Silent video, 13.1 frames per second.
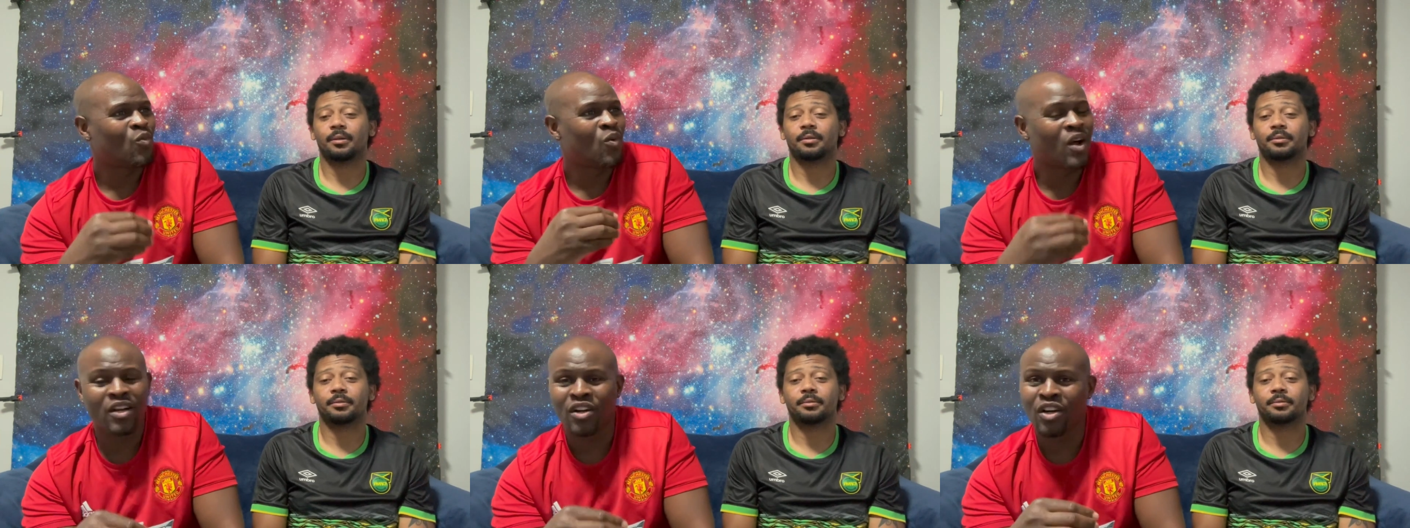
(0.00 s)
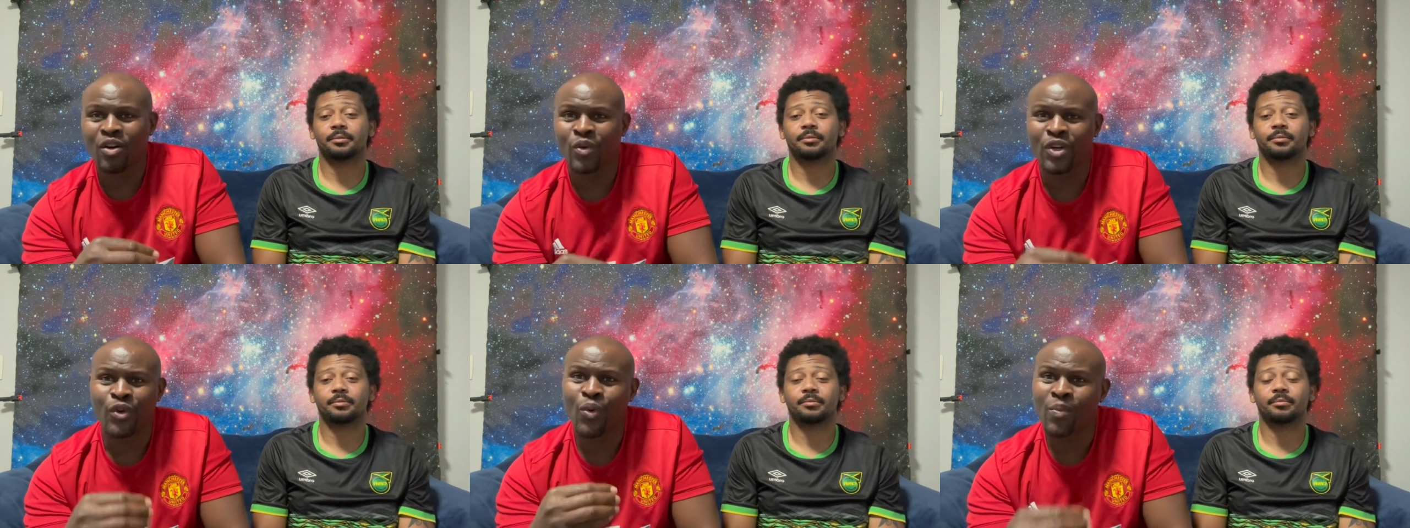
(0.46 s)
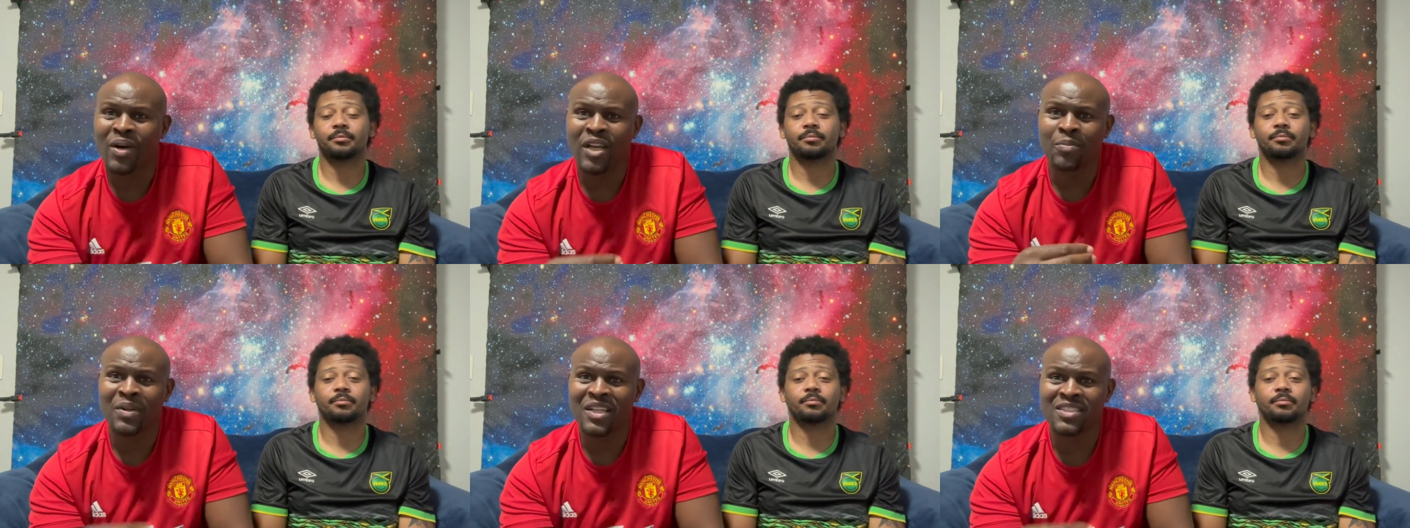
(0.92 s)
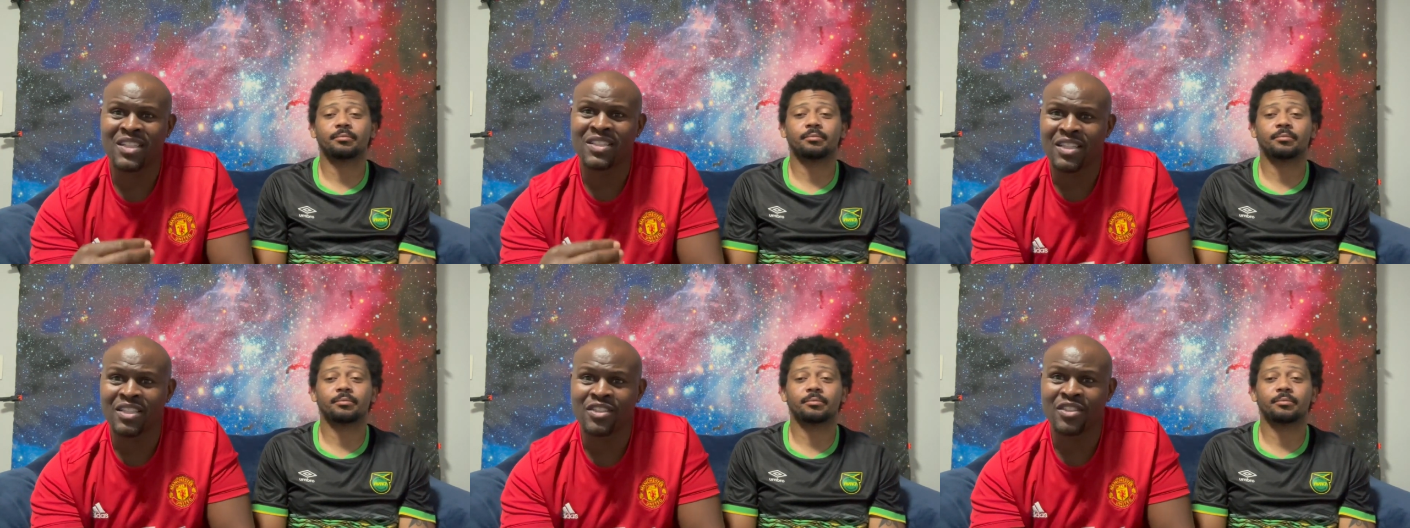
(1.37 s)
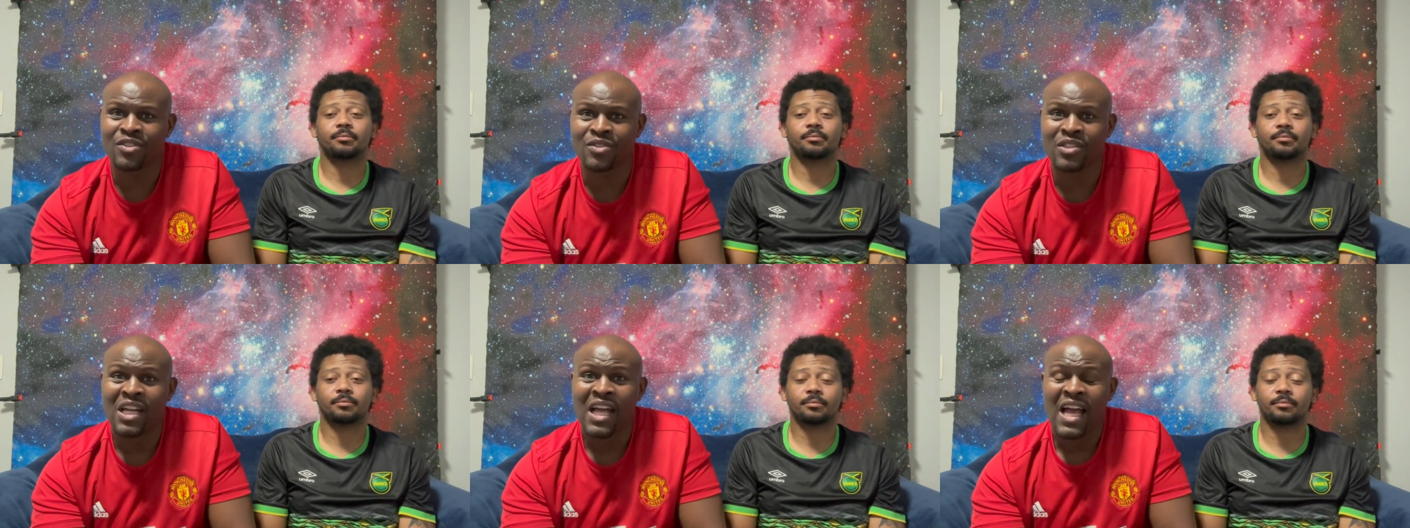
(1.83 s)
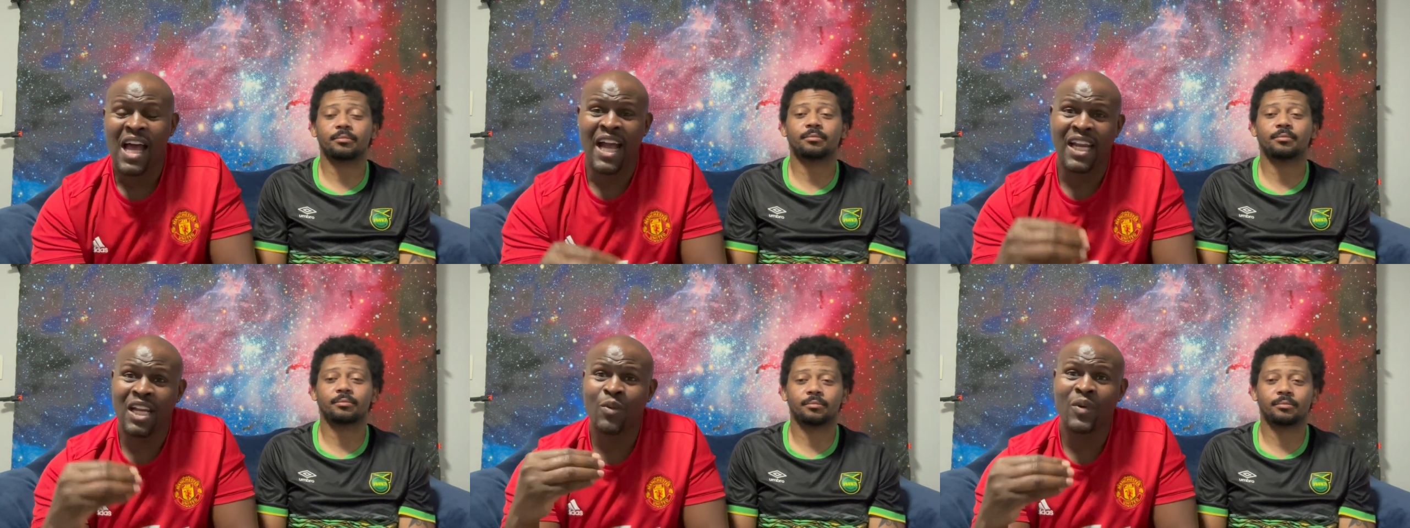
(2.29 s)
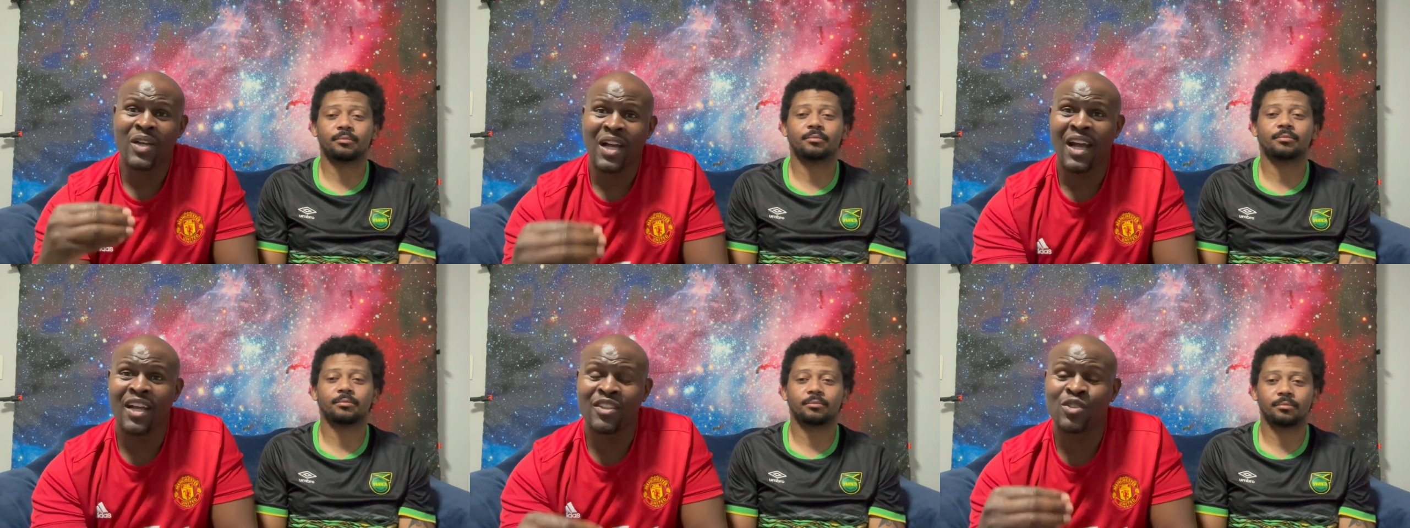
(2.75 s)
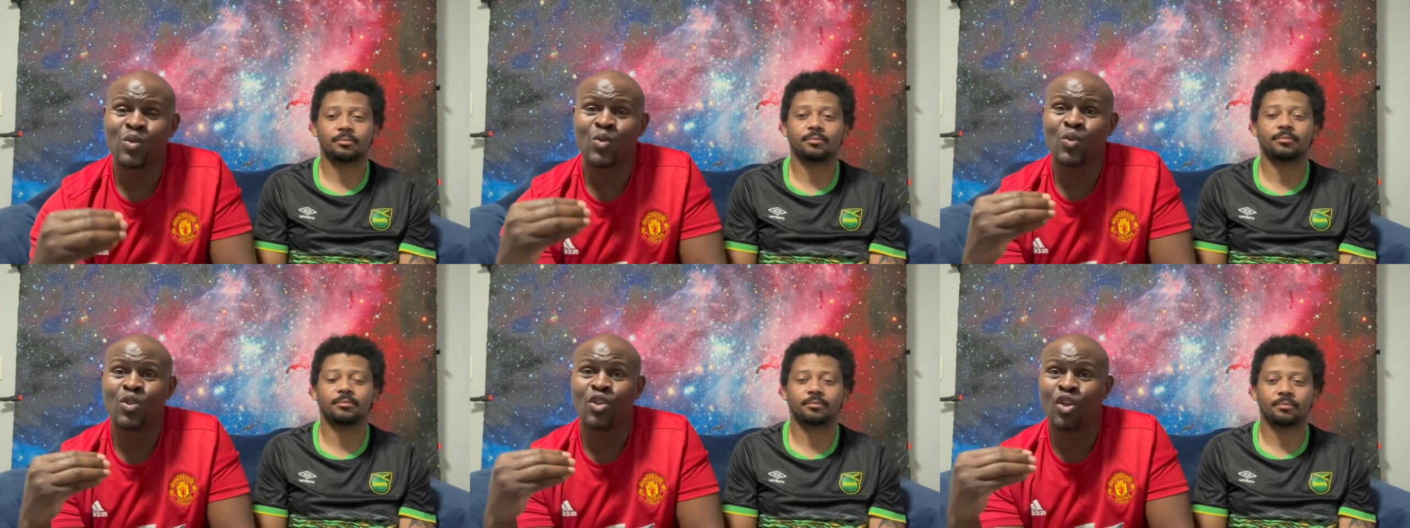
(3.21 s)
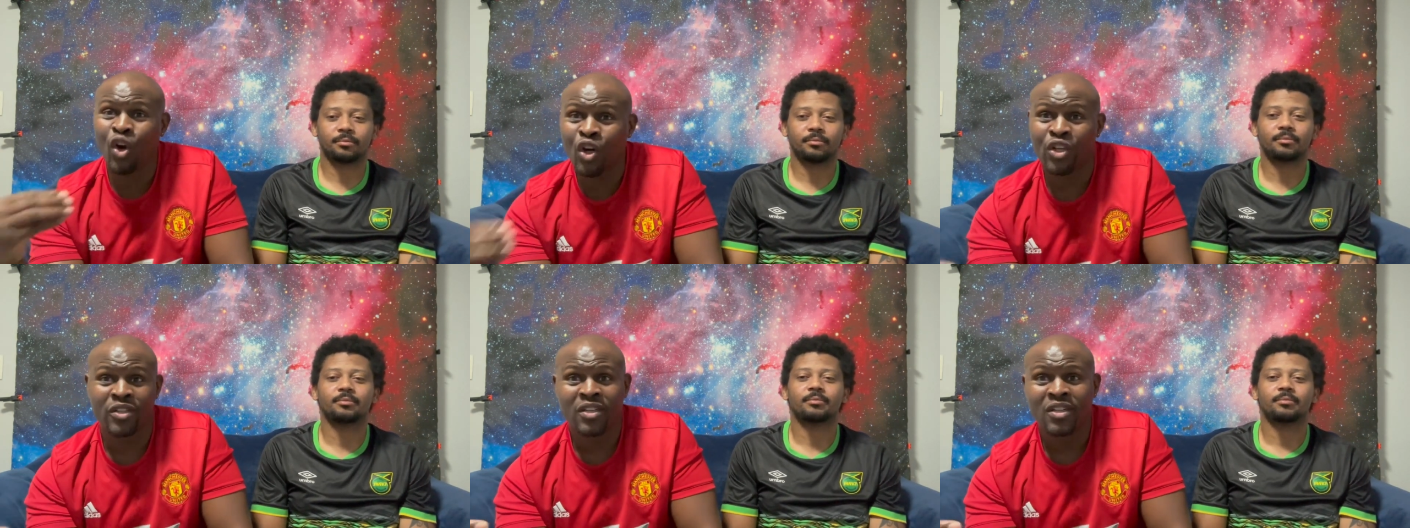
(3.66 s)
Speaker 1: one girl where nobody pays attention to, mm -hmm. and then when high school done